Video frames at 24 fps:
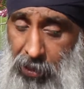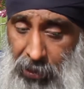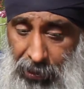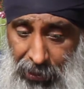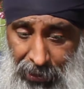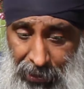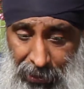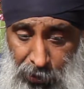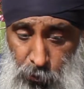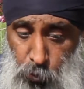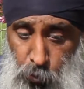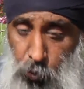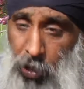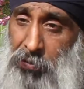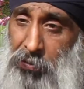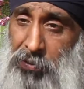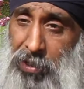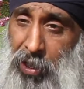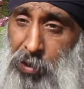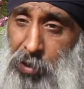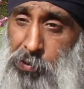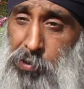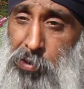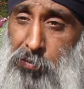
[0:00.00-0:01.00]
in
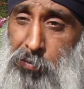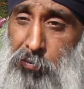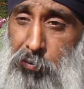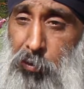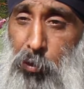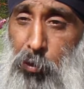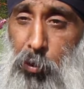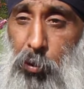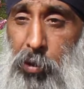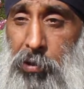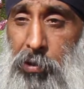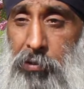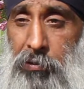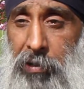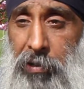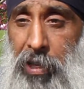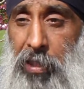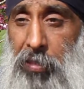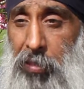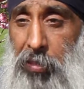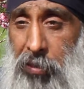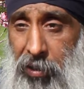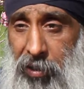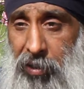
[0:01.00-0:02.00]

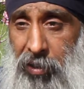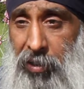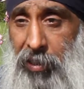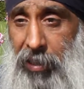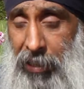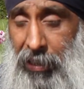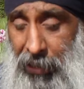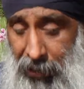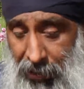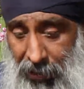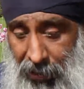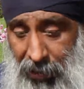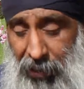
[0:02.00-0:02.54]
1,430